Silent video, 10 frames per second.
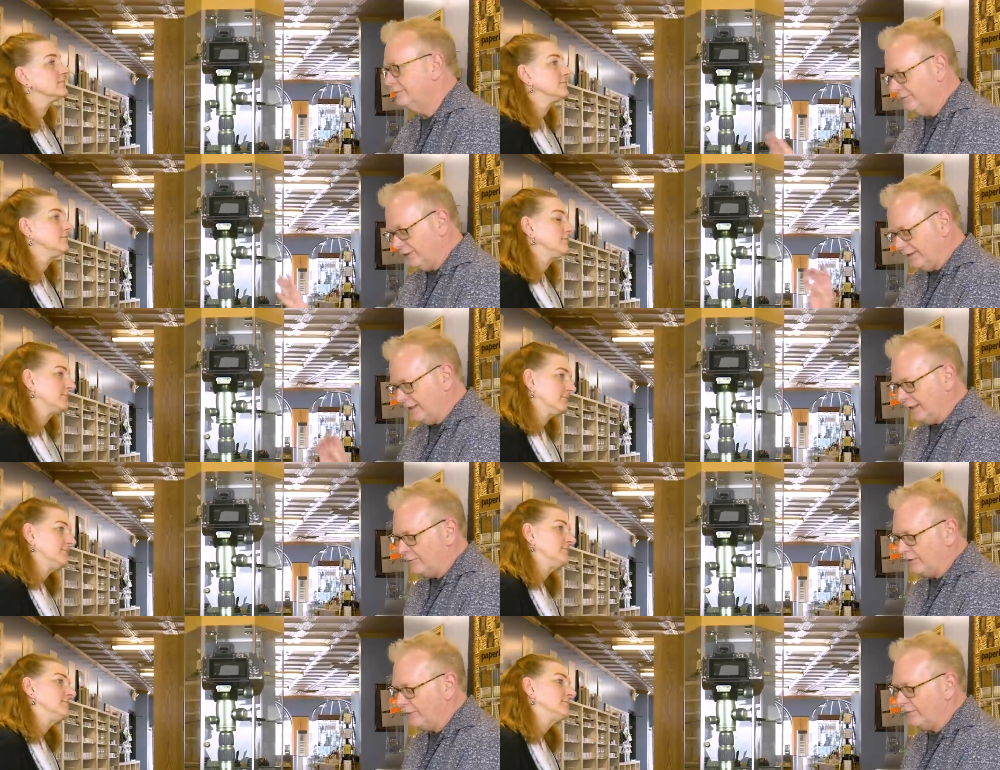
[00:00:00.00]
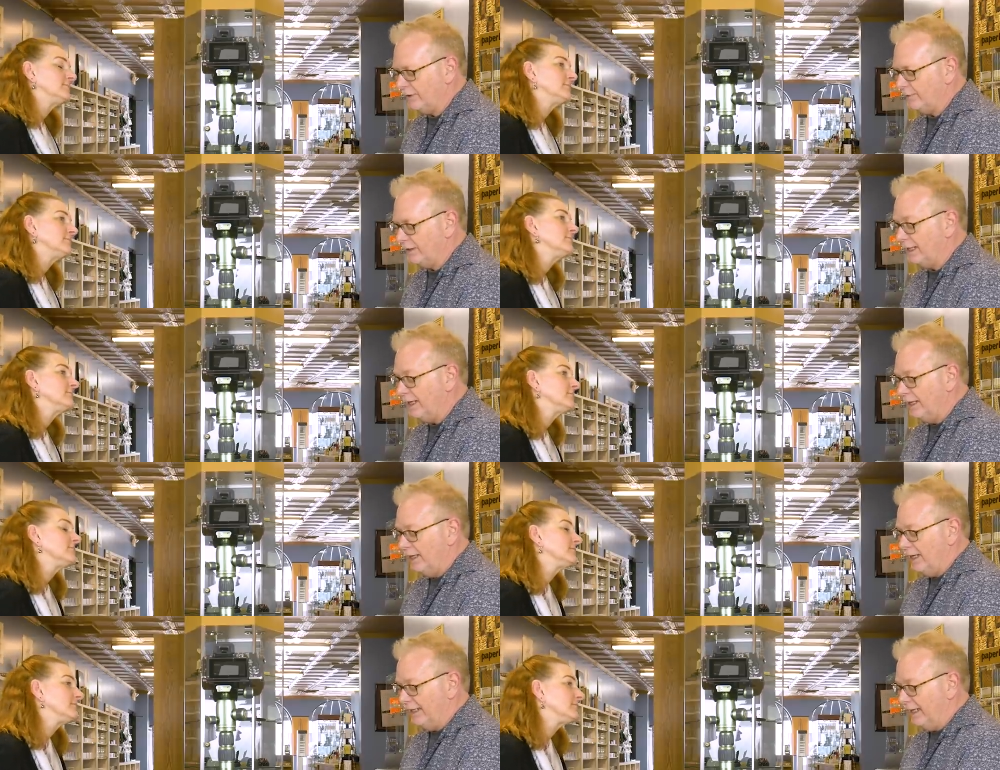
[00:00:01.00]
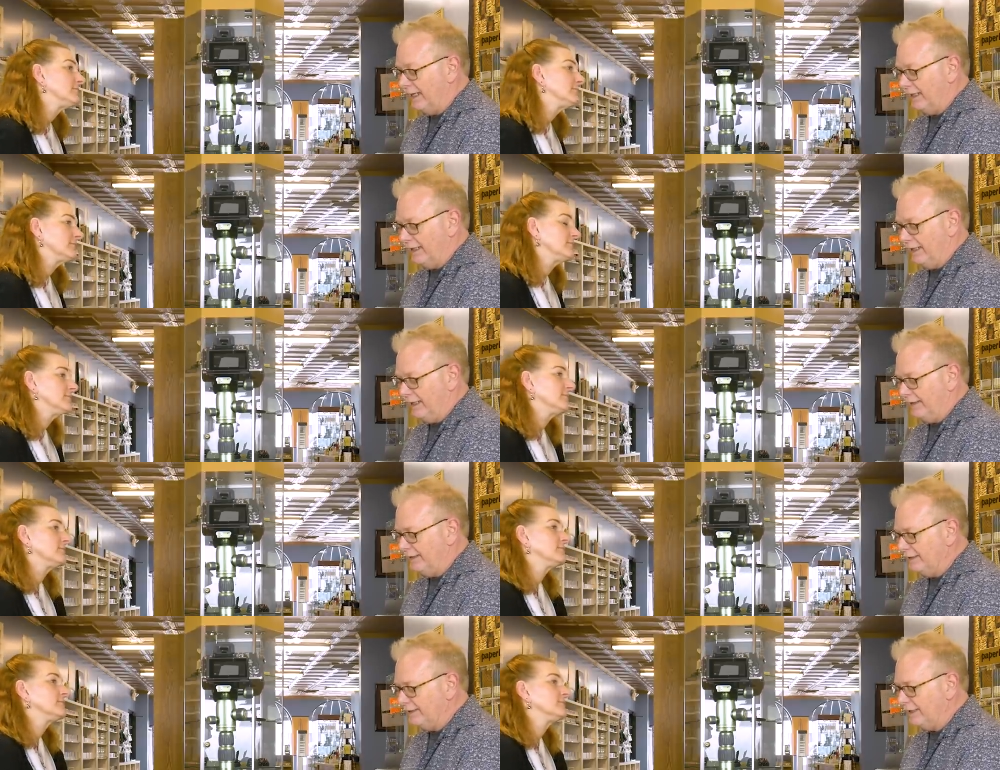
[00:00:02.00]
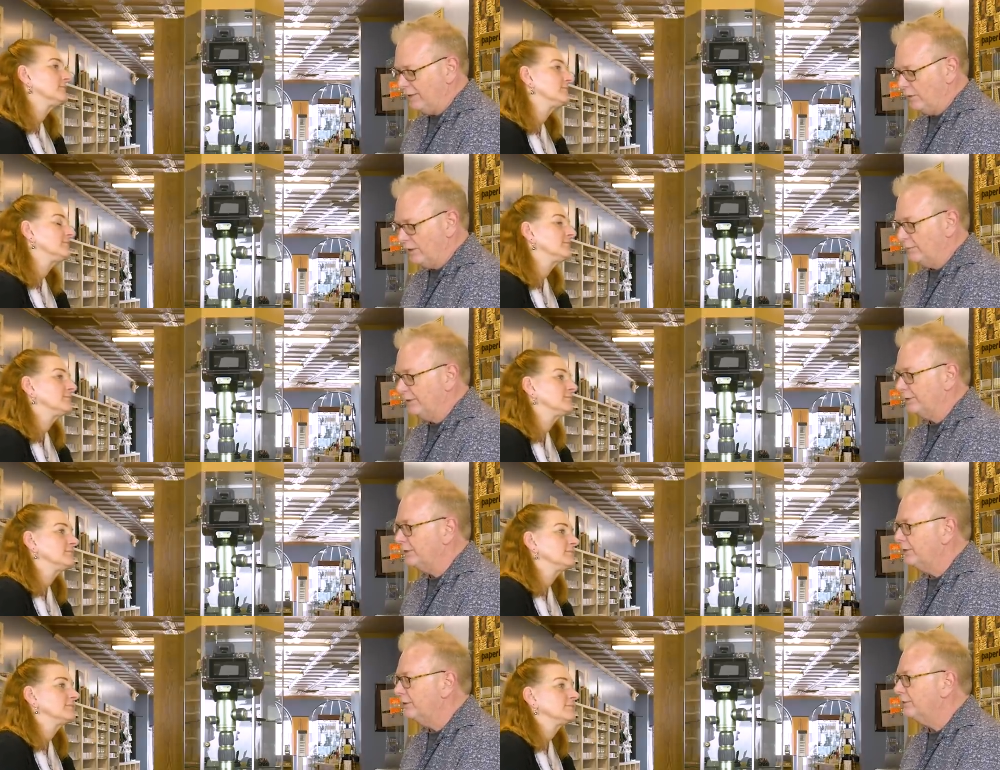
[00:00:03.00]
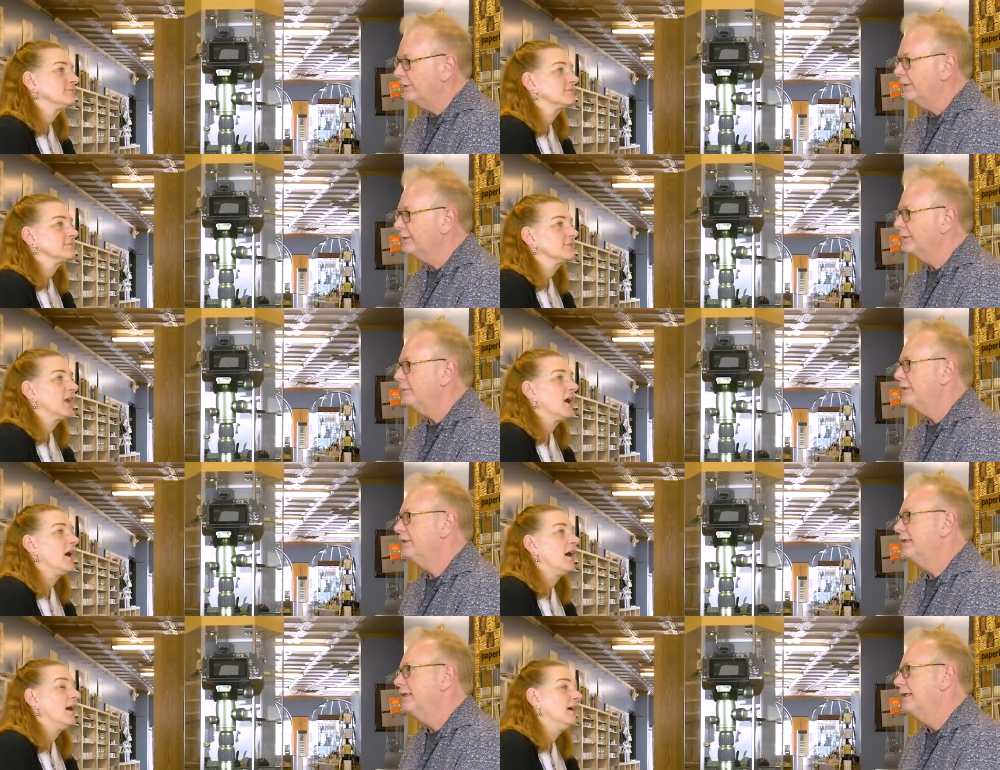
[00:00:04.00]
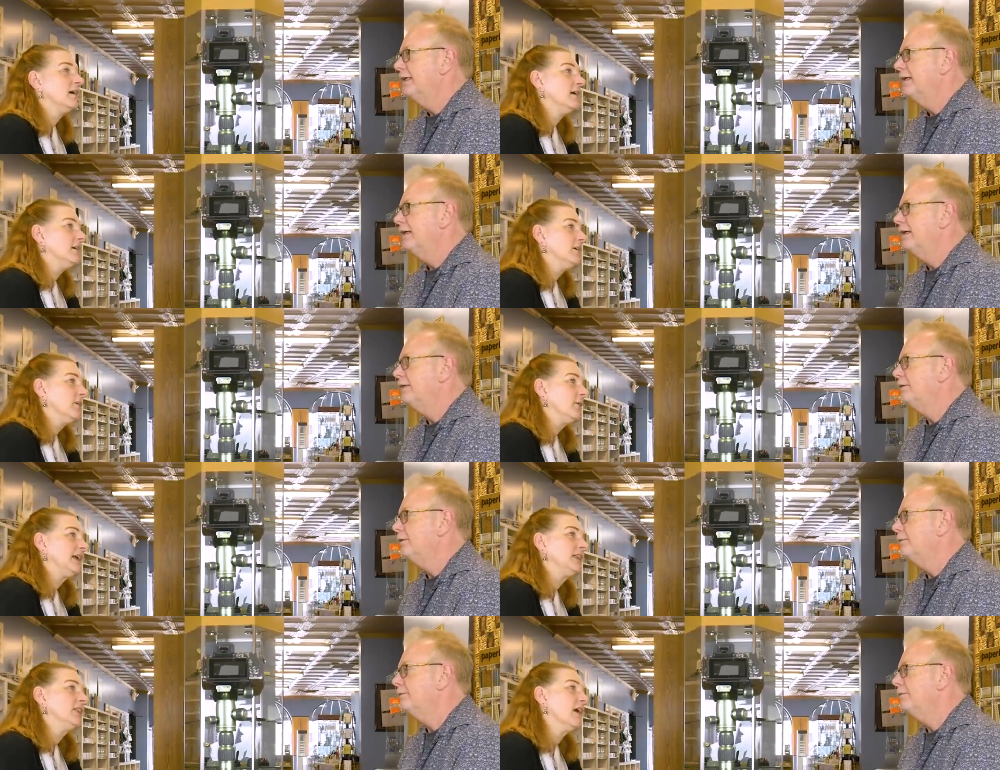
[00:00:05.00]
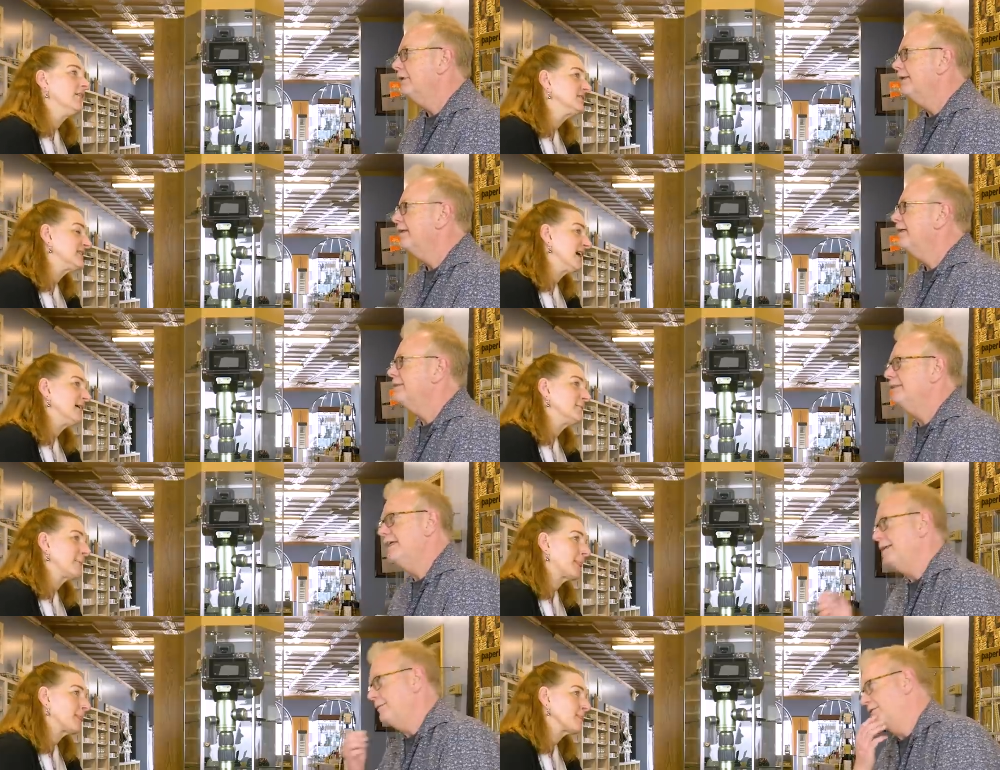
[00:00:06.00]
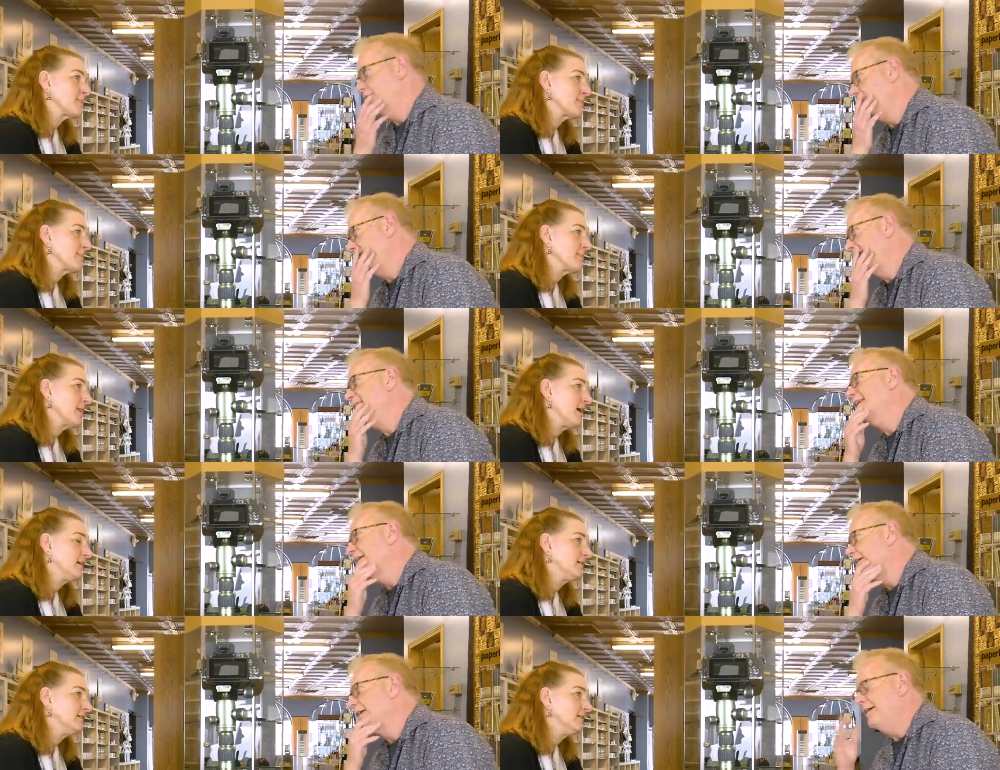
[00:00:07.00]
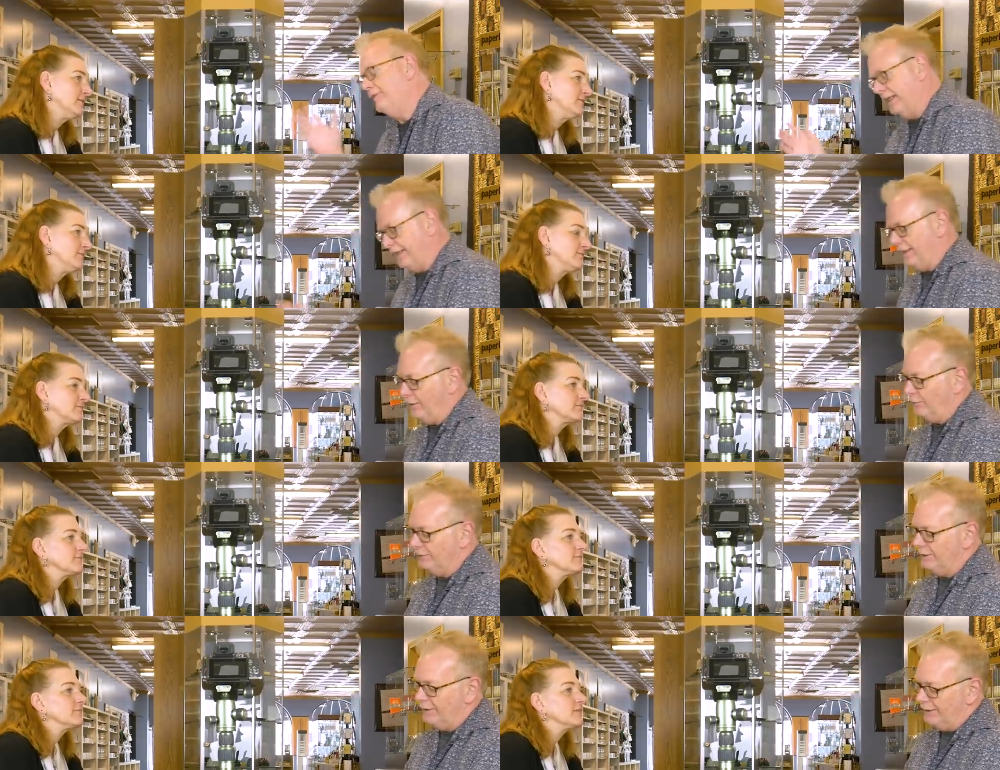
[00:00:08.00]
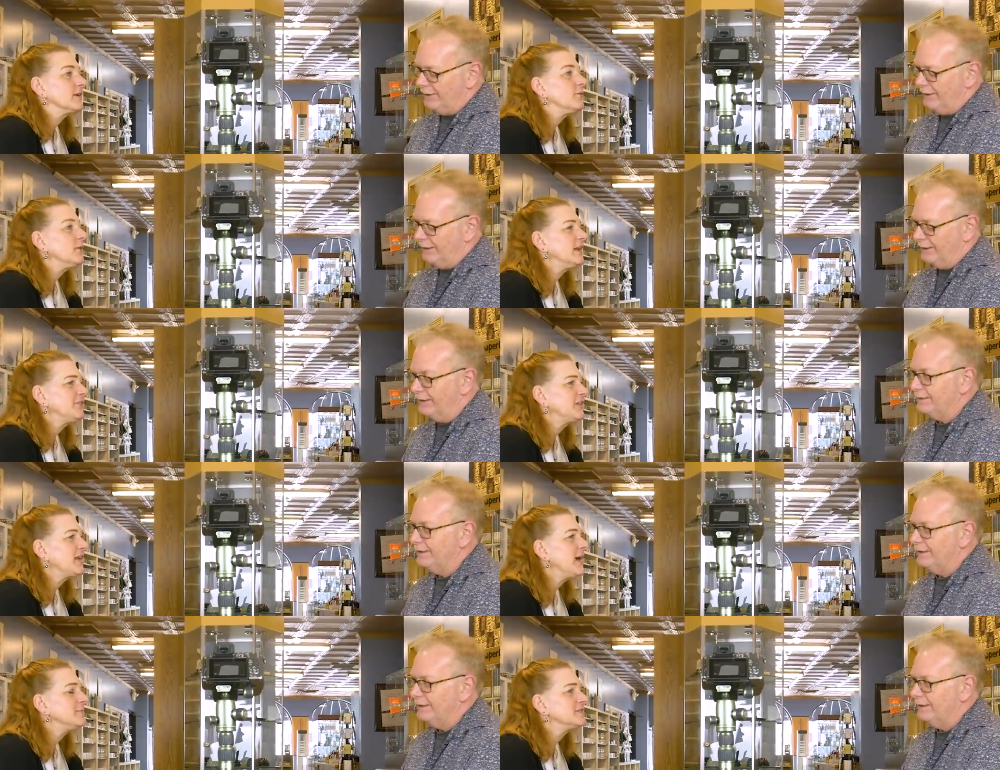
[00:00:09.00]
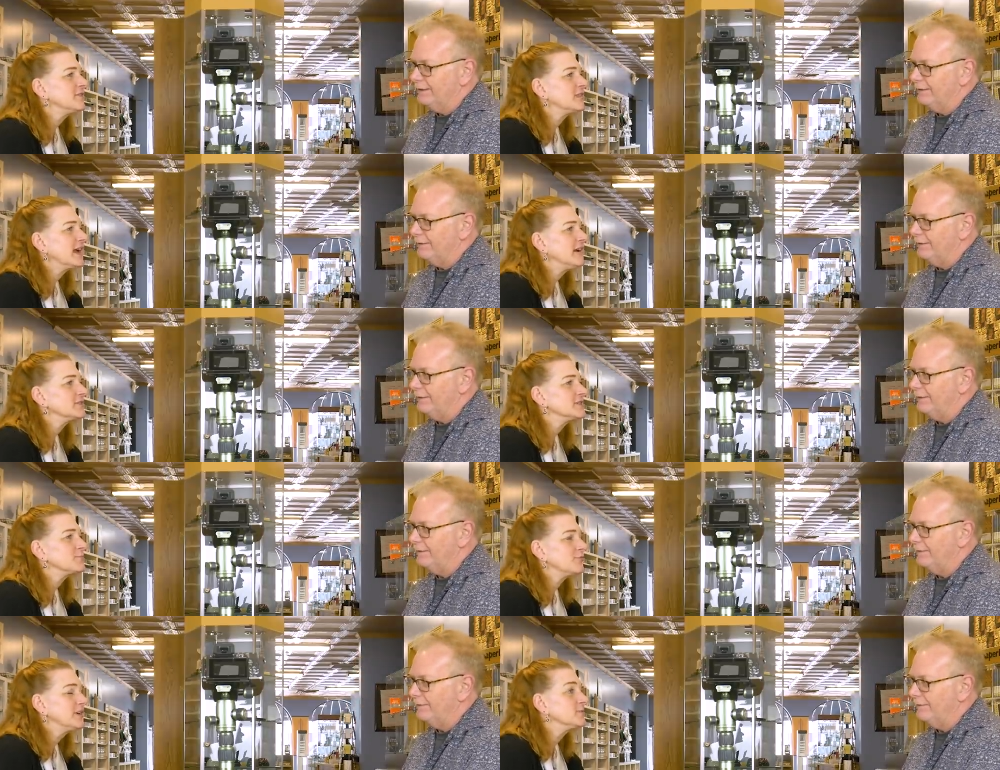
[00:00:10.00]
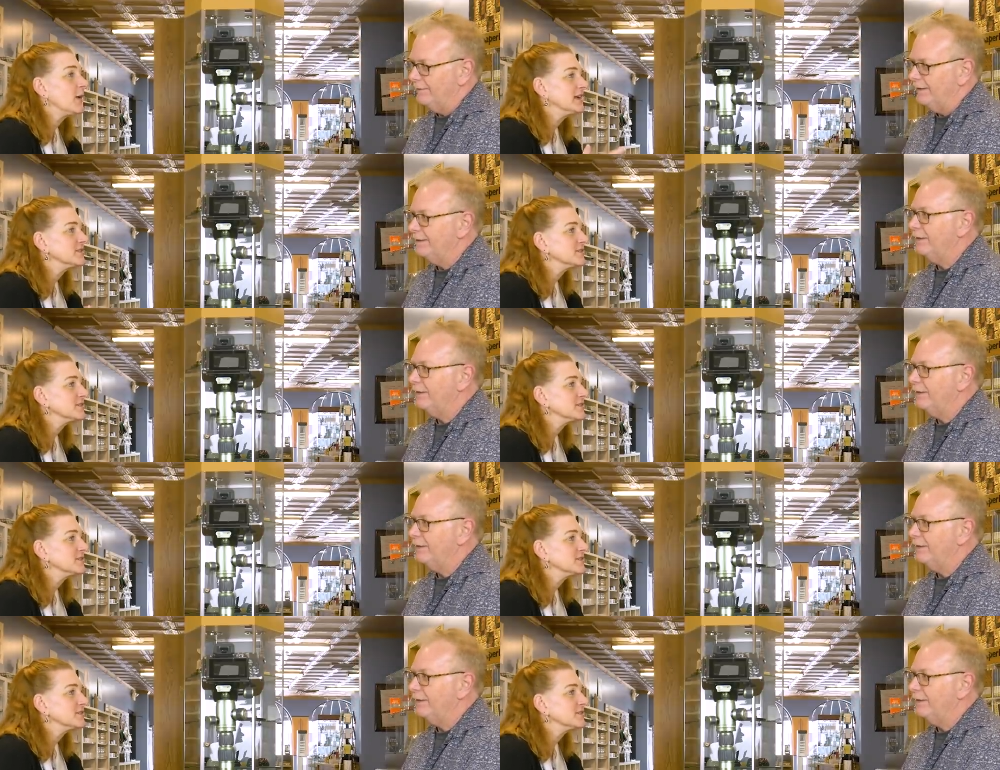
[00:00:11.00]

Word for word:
Speaker 1: forget the name of it off the top of my head. And uh, I didn't say Waterman Carène, but
Speaker 2: Oh, he loves. I think
Speaker 1: that. I said the hemisphere. I think I forget
Speaker 2: now. Well, uh, I don't uh, think the hemisphere counts price wise.